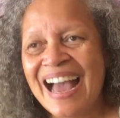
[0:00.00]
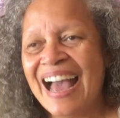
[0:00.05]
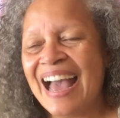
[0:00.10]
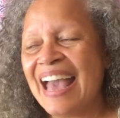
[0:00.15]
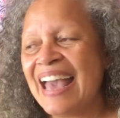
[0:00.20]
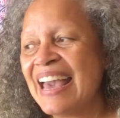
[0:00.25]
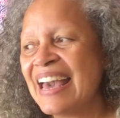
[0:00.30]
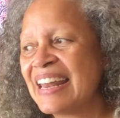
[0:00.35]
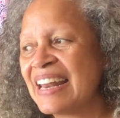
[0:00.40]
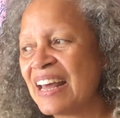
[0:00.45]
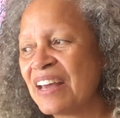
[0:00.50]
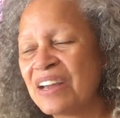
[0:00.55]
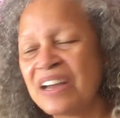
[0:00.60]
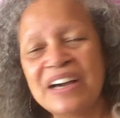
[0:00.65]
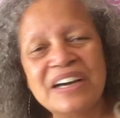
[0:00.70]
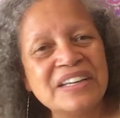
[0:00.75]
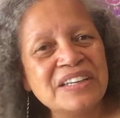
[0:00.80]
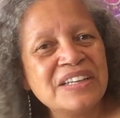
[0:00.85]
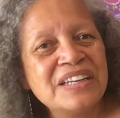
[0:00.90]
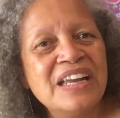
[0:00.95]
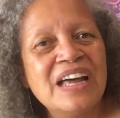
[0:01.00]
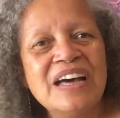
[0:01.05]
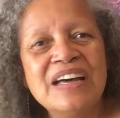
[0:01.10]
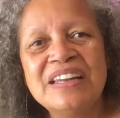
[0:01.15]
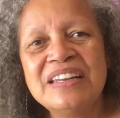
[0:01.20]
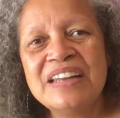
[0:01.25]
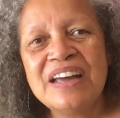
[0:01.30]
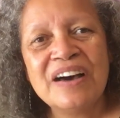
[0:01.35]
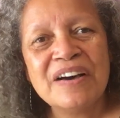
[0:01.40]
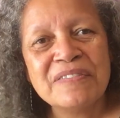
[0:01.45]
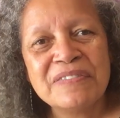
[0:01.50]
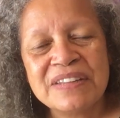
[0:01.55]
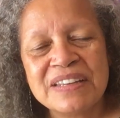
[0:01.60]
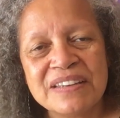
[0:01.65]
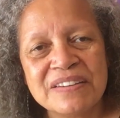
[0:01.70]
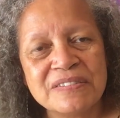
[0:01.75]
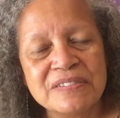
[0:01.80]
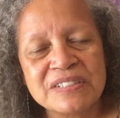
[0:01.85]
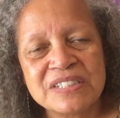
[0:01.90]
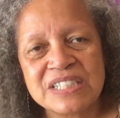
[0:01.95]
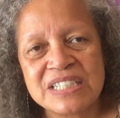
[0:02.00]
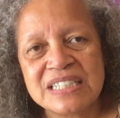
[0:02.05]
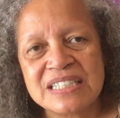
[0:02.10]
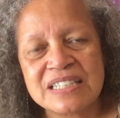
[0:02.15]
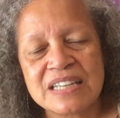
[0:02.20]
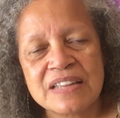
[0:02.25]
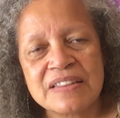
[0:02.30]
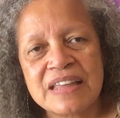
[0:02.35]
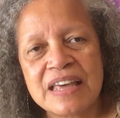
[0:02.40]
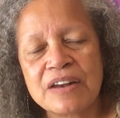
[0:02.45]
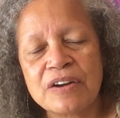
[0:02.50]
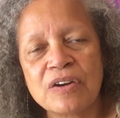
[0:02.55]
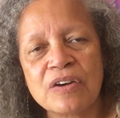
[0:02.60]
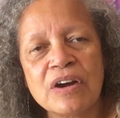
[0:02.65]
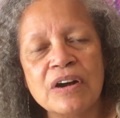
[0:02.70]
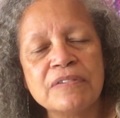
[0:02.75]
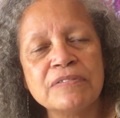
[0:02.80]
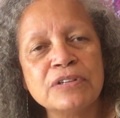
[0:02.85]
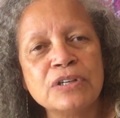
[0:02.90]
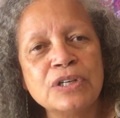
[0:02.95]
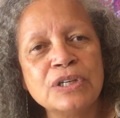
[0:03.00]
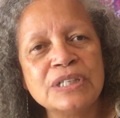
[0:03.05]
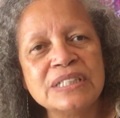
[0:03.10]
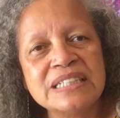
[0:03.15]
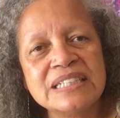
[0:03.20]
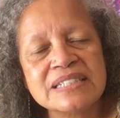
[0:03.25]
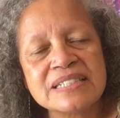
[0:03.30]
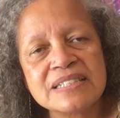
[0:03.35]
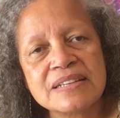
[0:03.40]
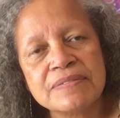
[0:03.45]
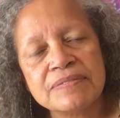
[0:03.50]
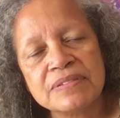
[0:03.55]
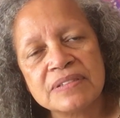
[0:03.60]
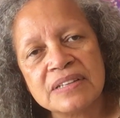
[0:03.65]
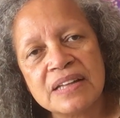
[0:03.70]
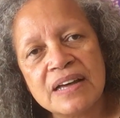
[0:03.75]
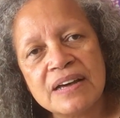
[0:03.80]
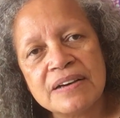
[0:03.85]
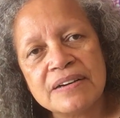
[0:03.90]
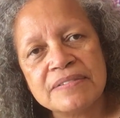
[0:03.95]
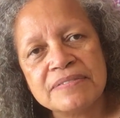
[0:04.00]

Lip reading: And I cut none of the energies that are of goodness, of love,